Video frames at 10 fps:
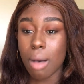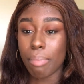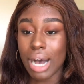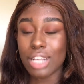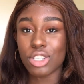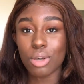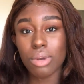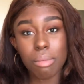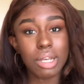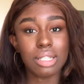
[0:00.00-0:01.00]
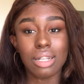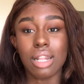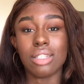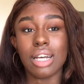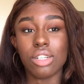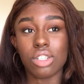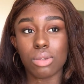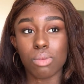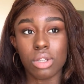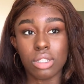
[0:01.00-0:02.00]
But I do want to be a stylist, I
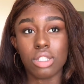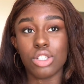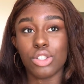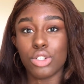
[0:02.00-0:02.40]
just want to